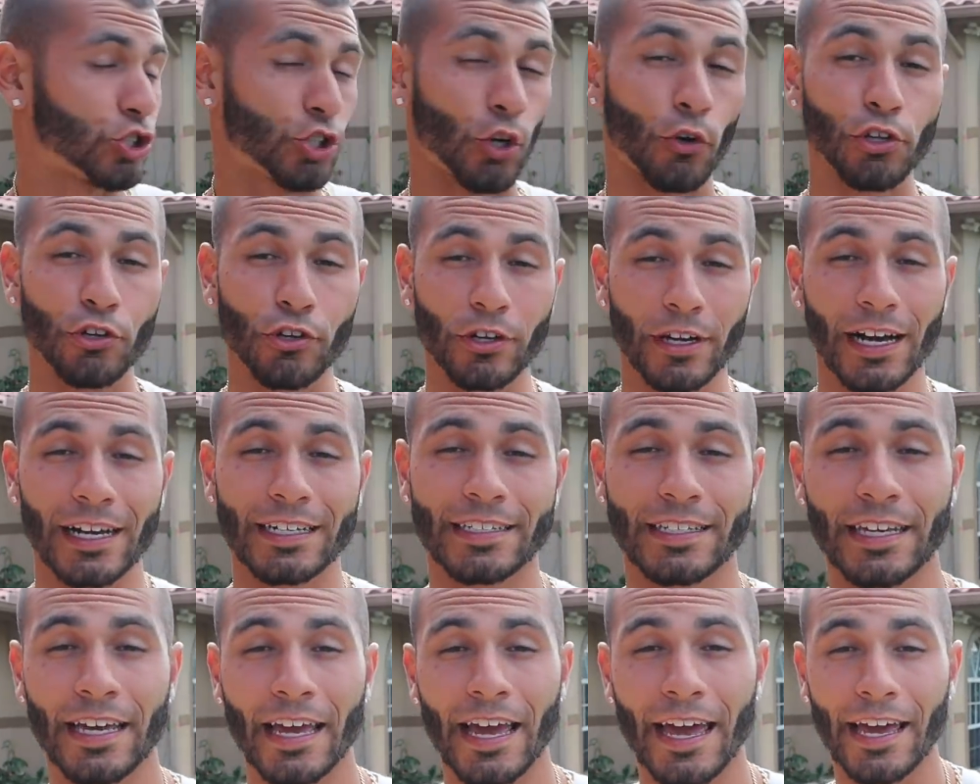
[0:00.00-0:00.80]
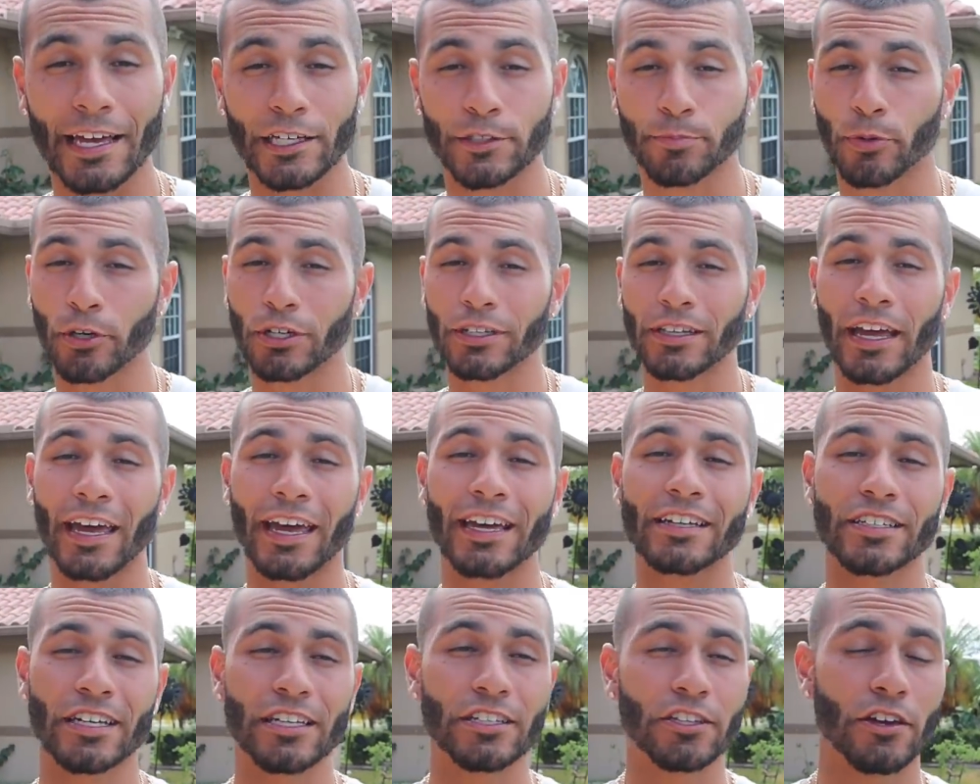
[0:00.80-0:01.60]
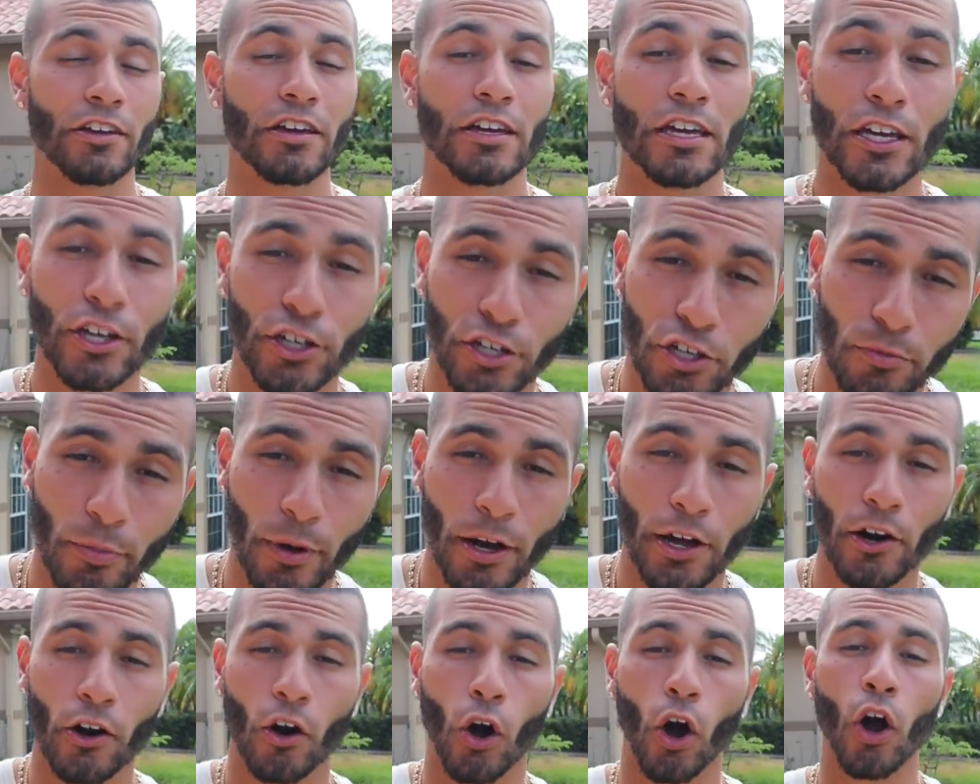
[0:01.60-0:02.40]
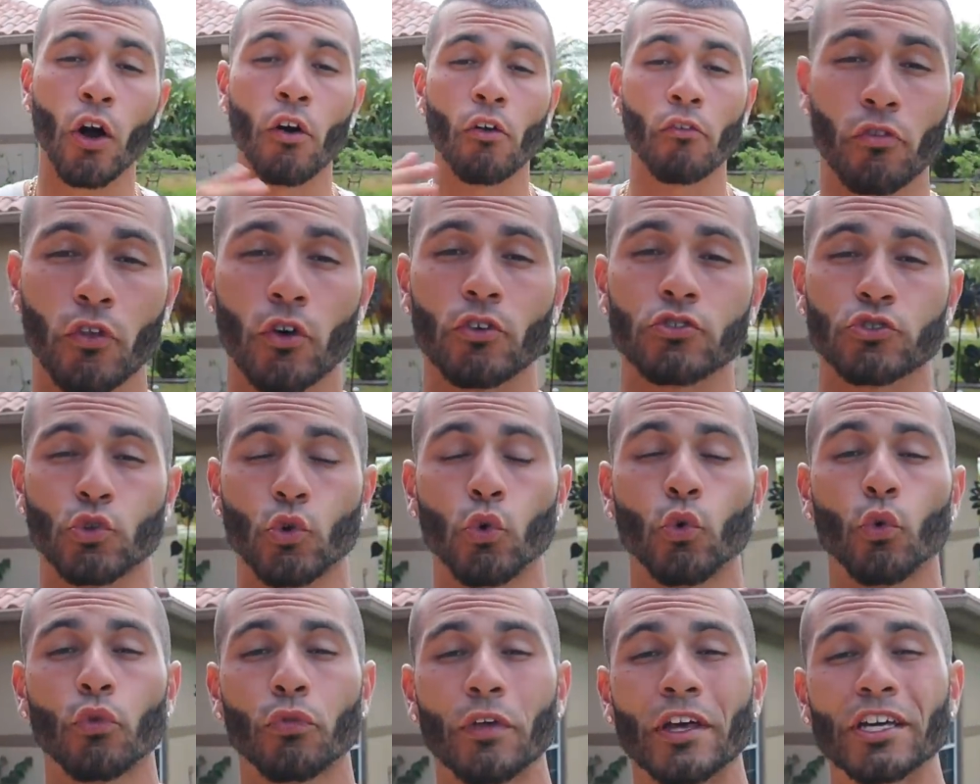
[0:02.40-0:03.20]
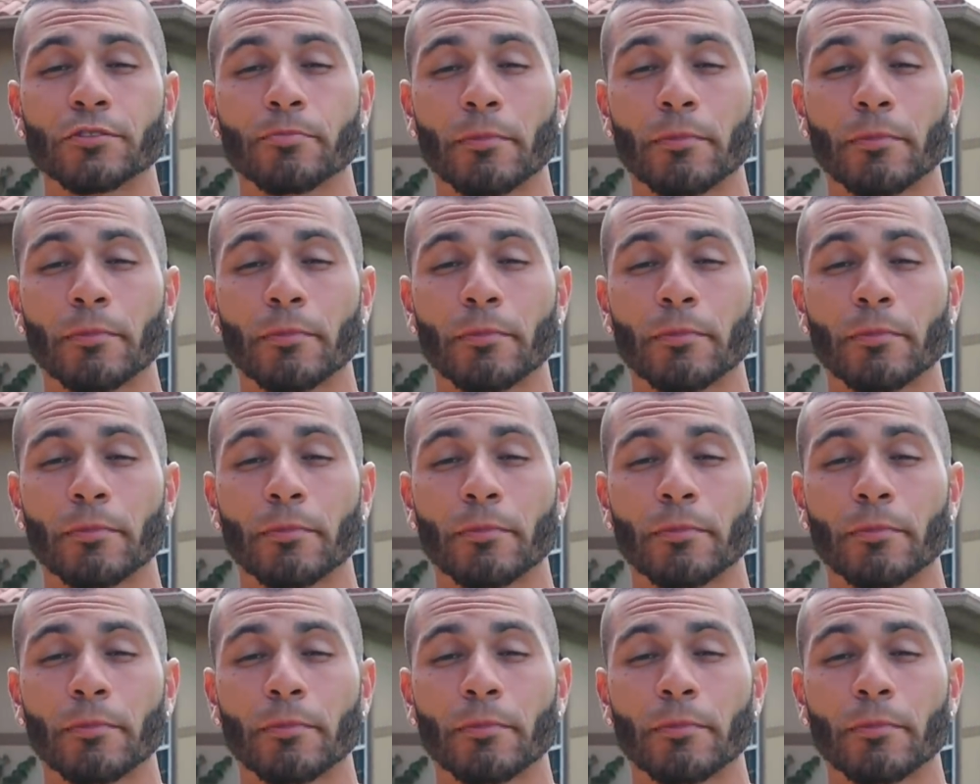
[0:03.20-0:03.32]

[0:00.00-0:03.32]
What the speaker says: Showing you guys the eggs, putting the eggs in the incubator, all of those cool things.